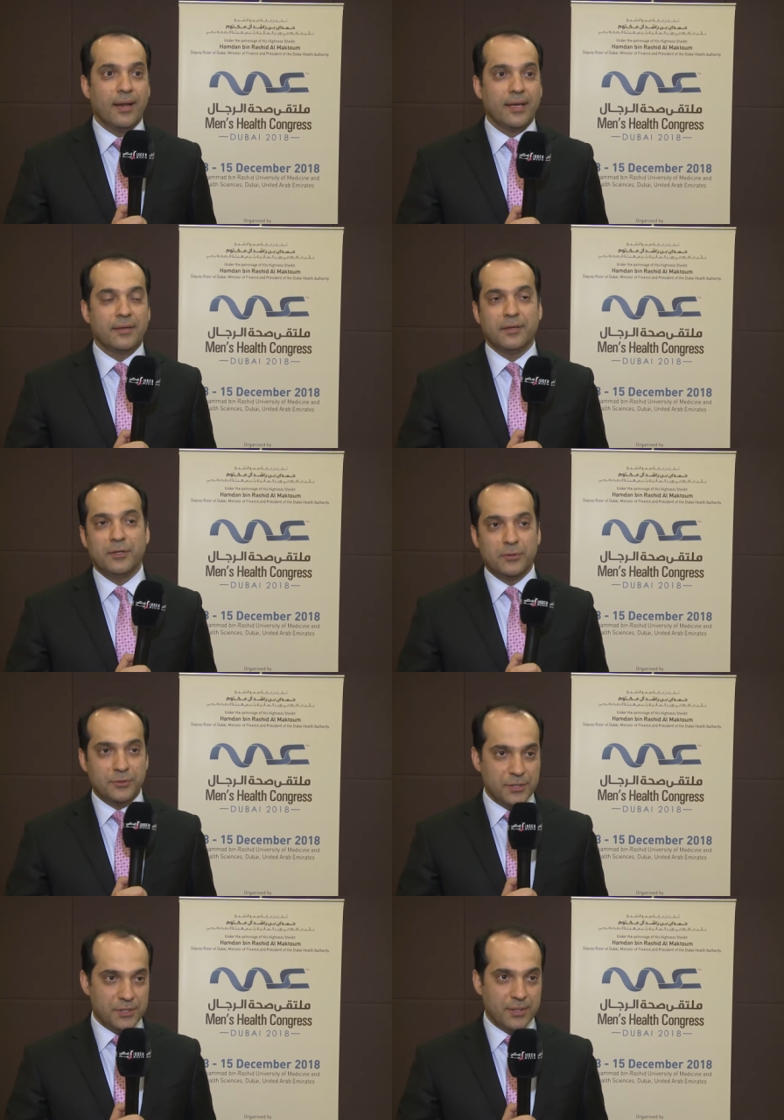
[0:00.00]
like
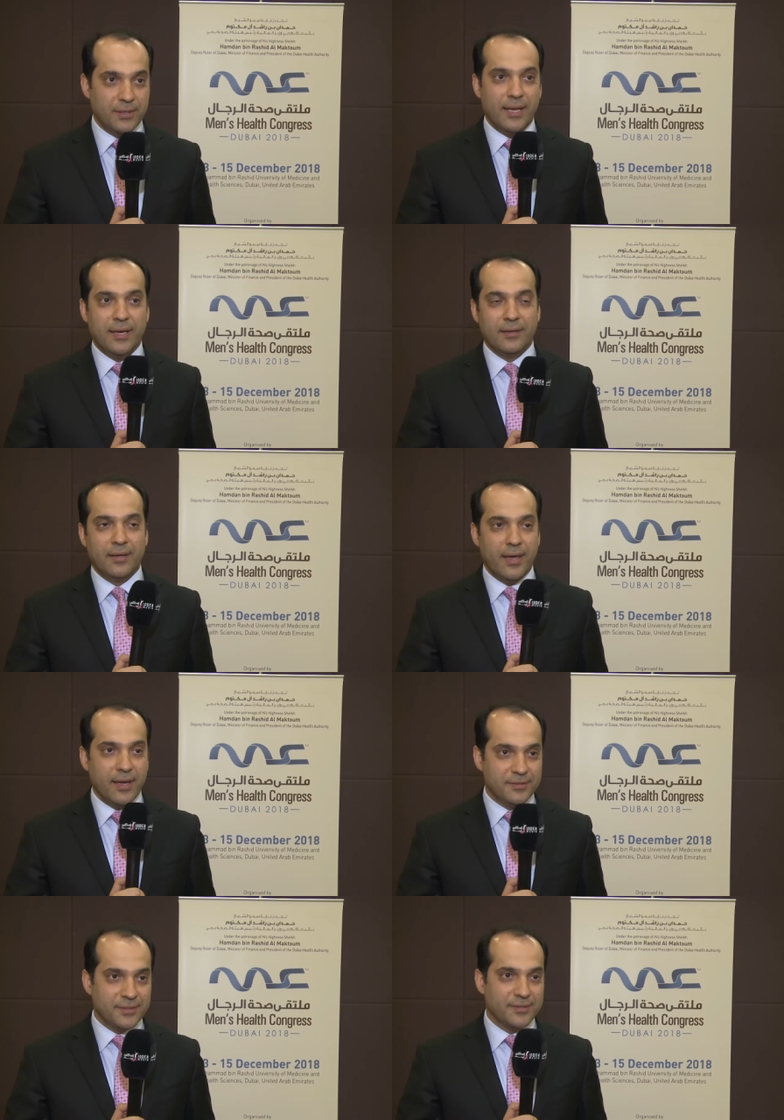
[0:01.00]
nutrition, like
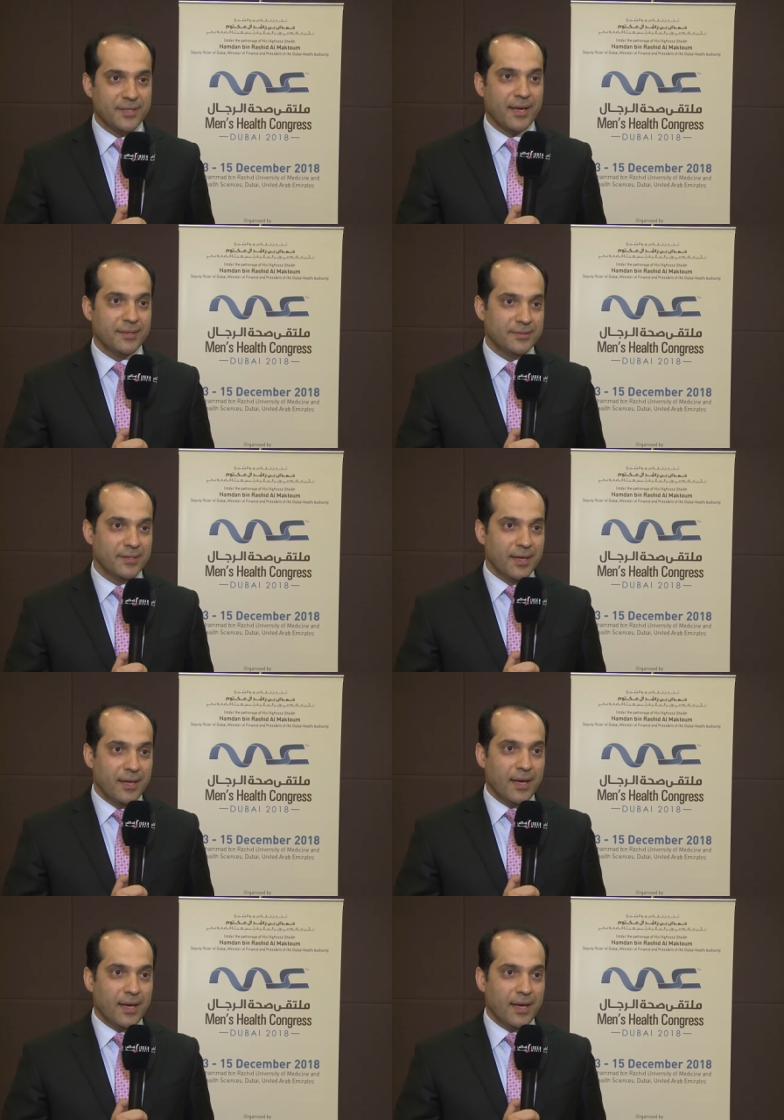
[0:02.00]
exercise,